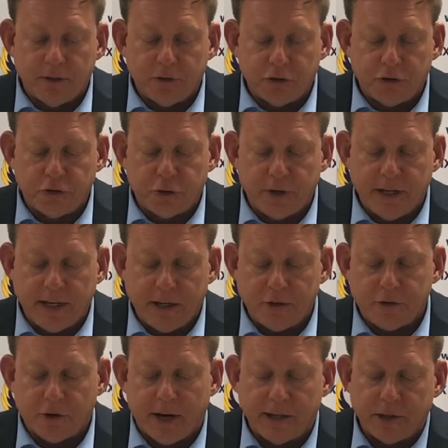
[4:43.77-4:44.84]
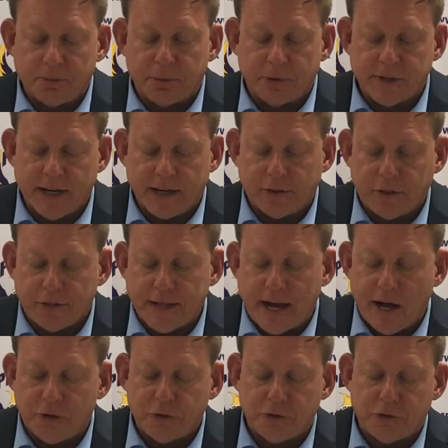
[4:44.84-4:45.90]
in the street trying to protect
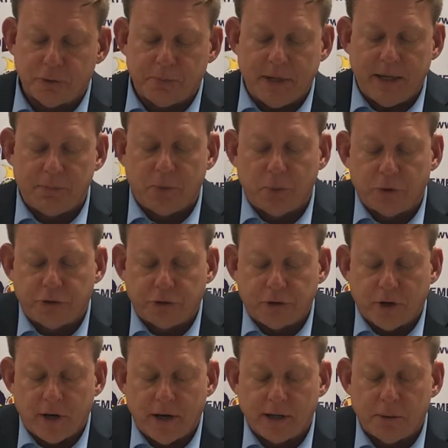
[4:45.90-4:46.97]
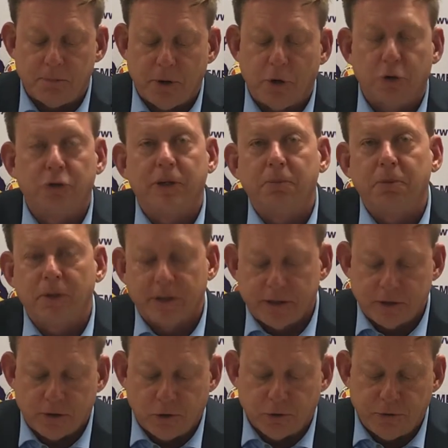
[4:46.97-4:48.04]
thousands of people with strong opposing
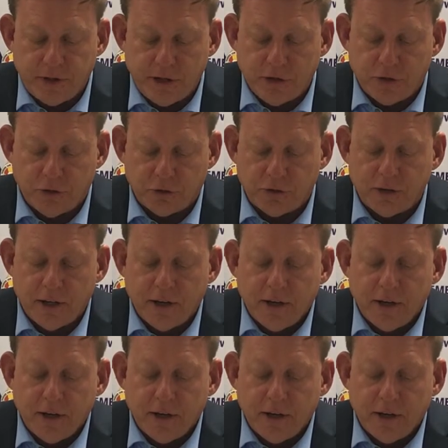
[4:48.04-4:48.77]
political views